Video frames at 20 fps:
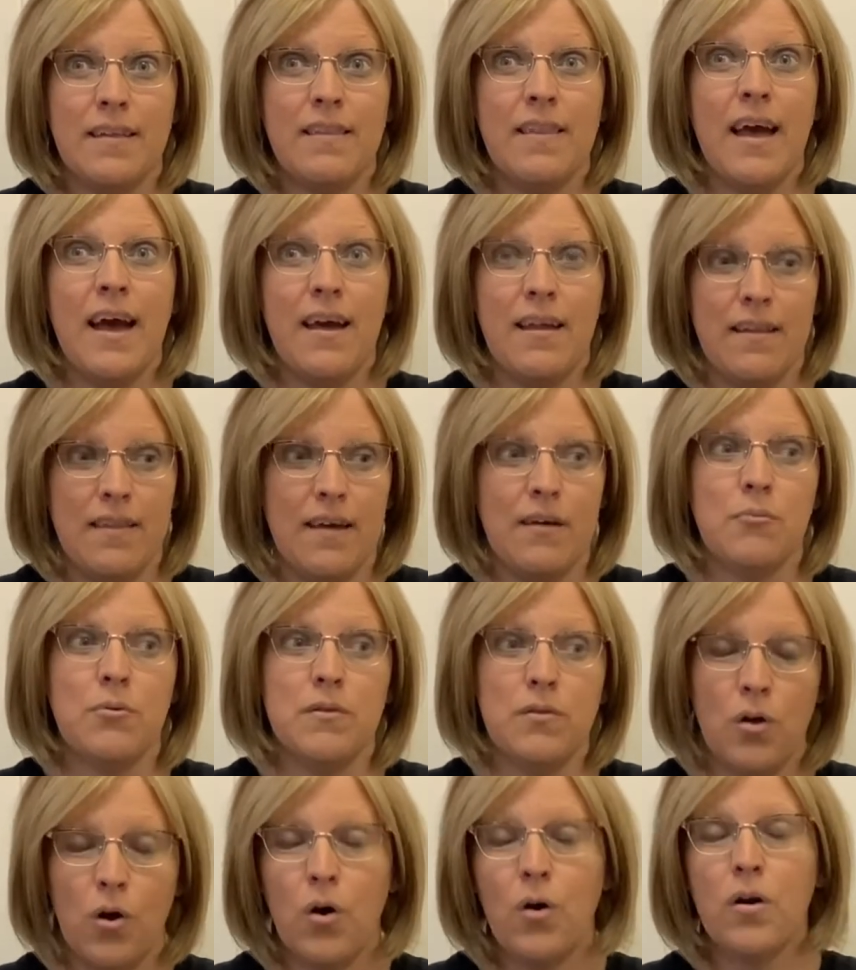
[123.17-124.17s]
that was
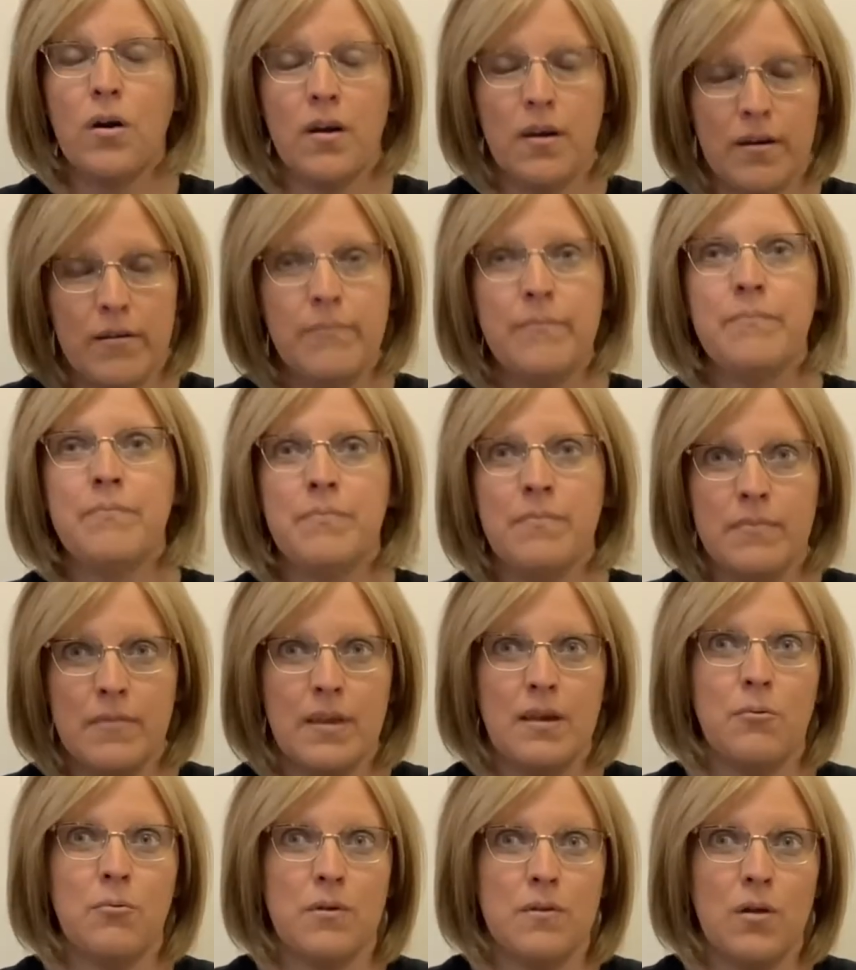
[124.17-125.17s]
hard.
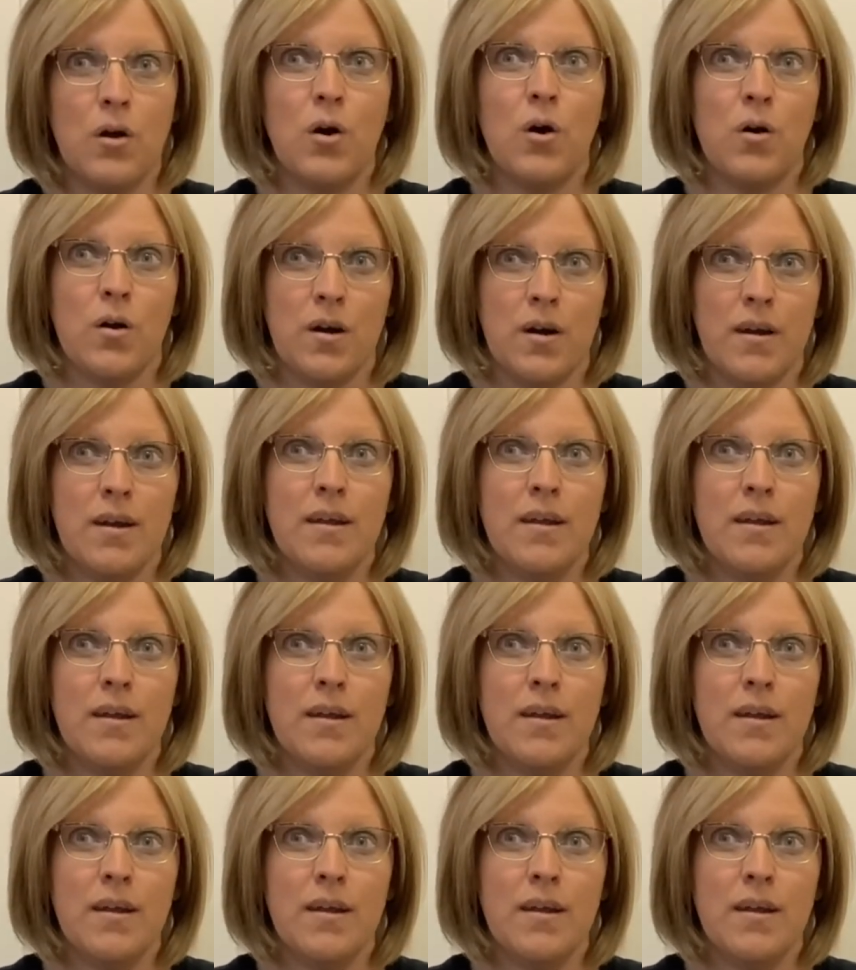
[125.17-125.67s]
It was hard.